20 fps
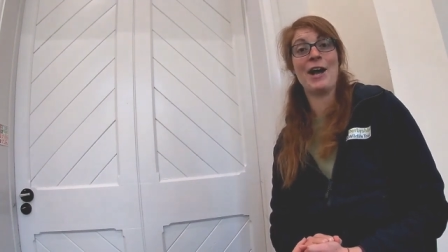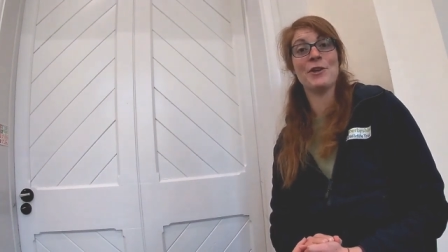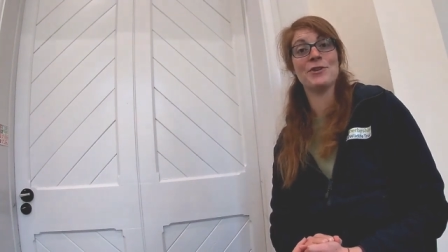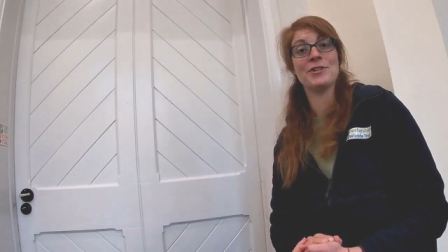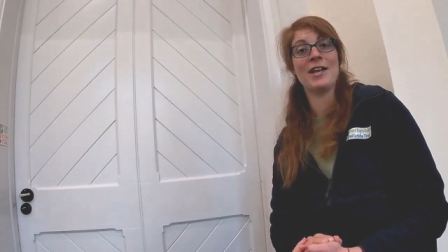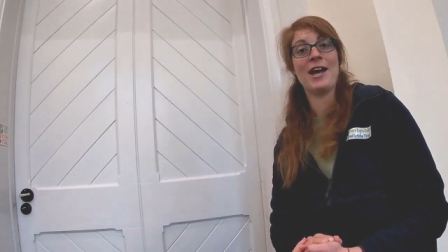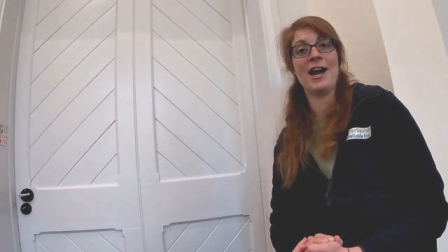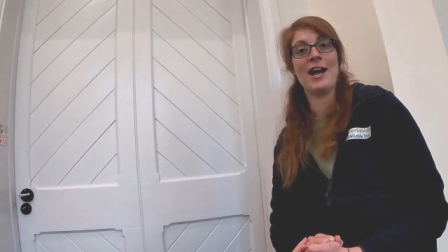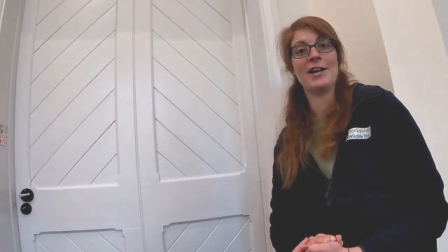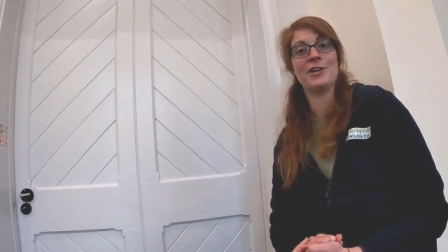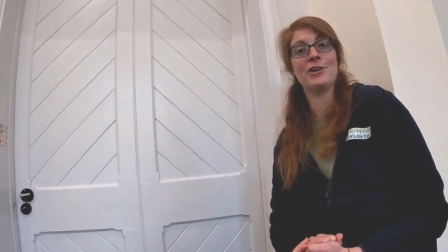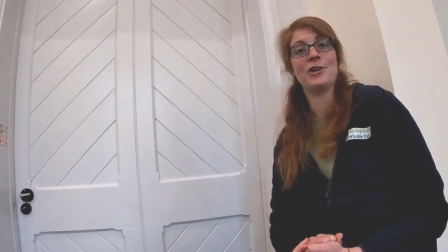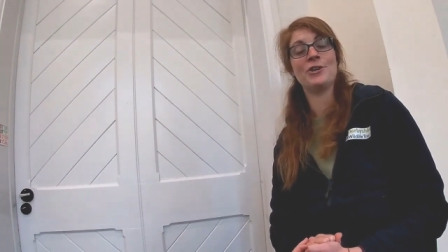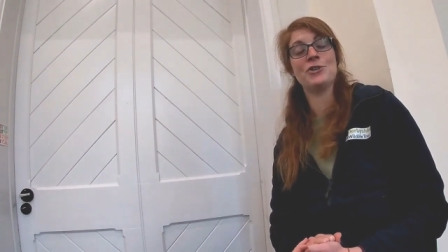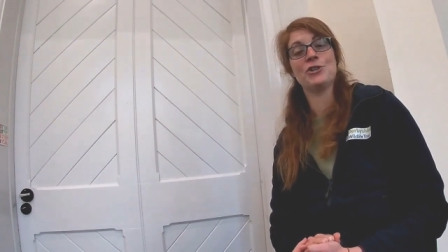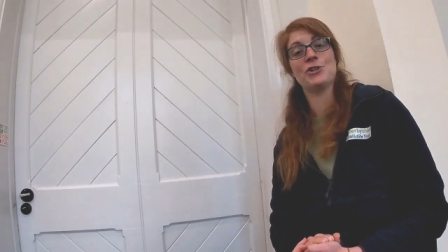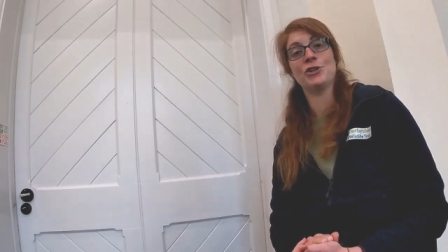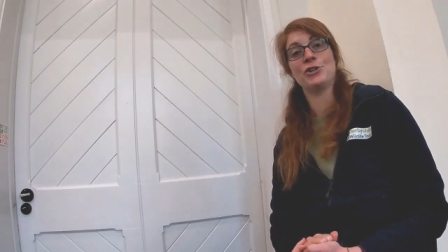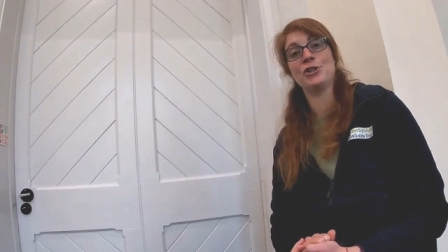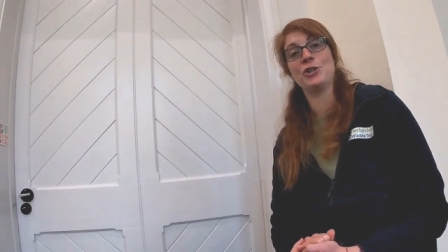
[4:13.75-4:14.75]
outside
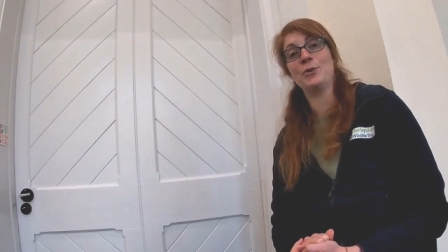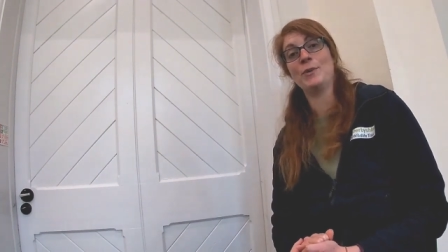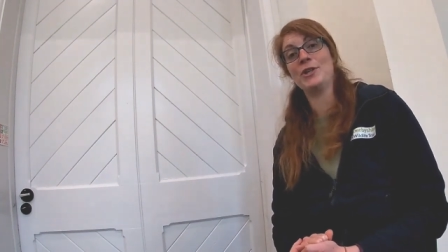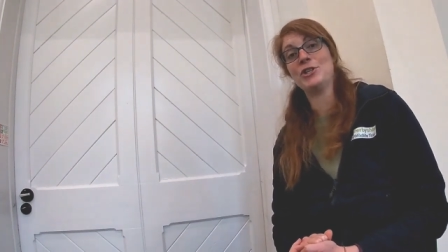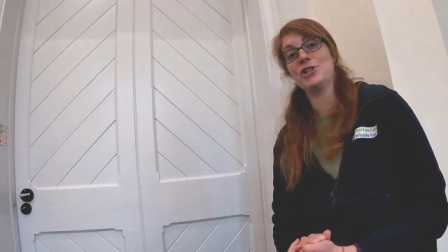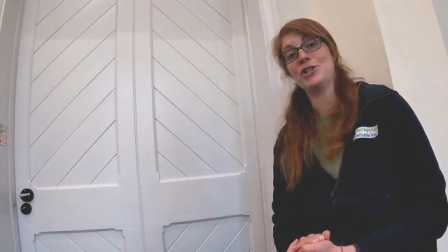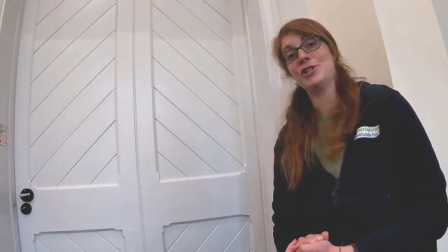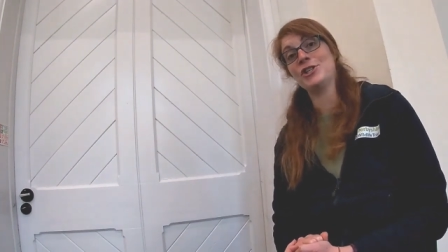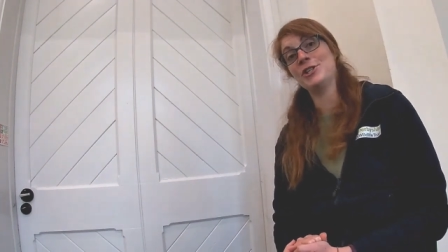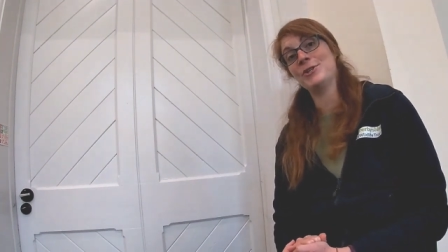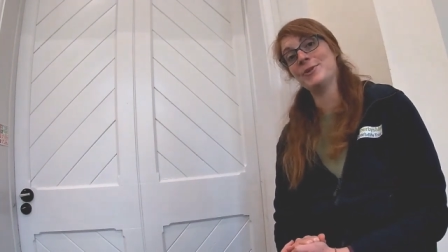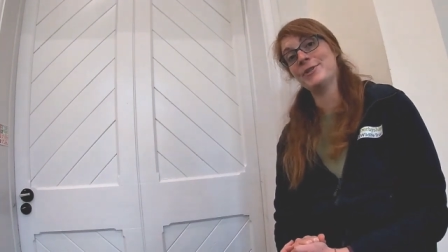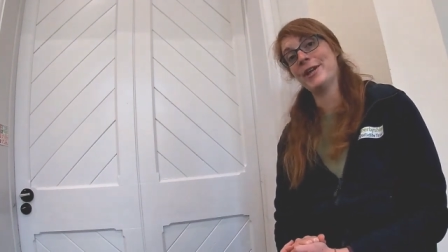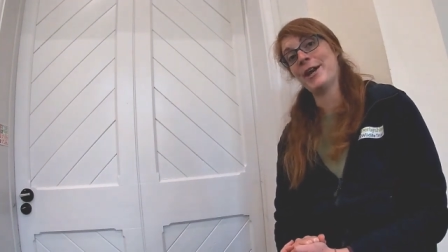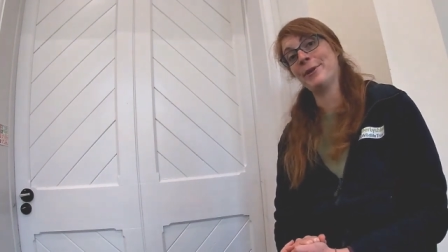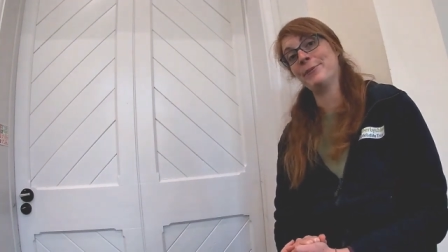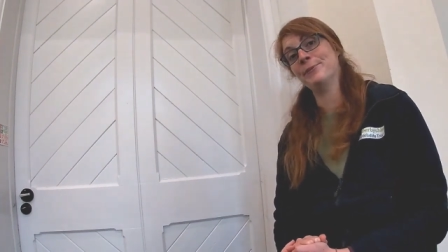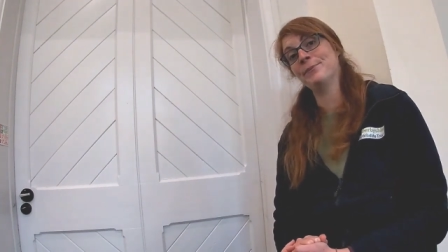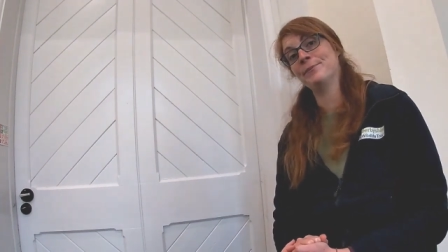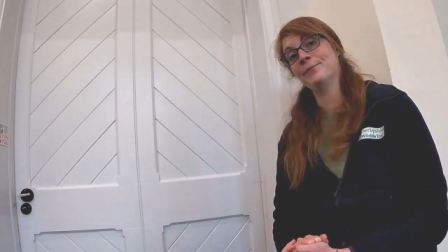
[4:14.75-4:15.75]
should you wish to do
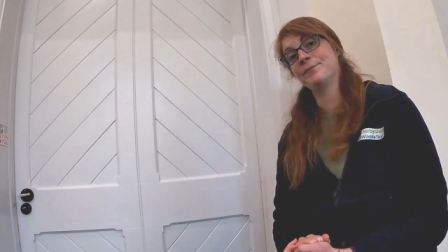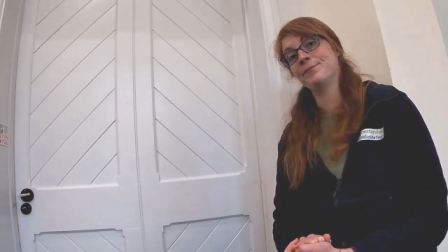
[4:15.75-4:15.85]
so.